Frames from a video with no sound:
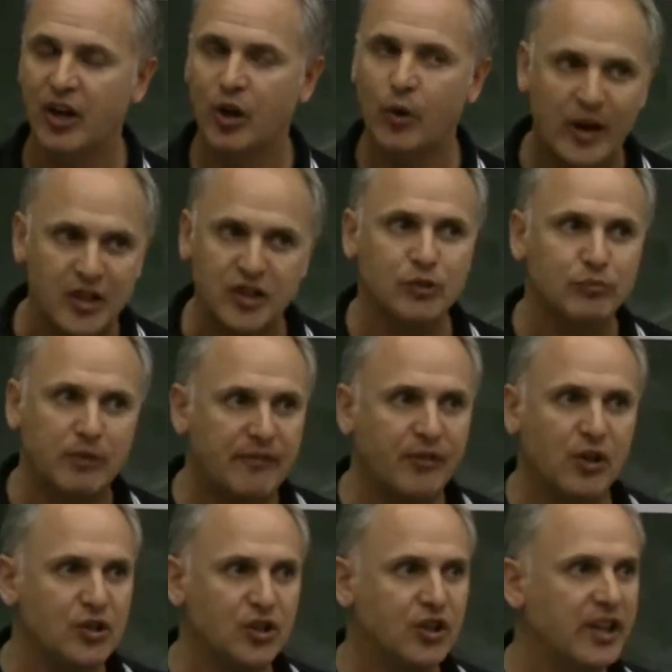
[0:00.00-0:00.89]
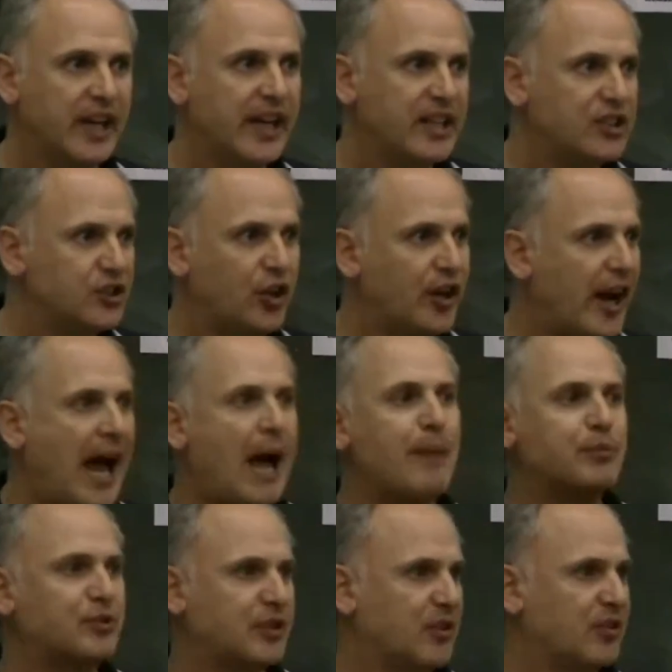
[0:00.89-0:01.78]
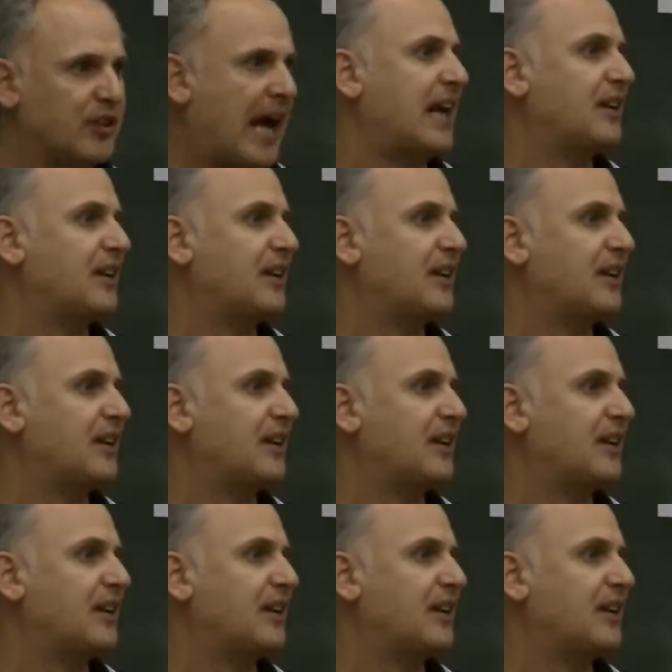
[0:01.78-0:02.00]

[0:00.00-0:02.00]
the question of revolution is not an abstract, an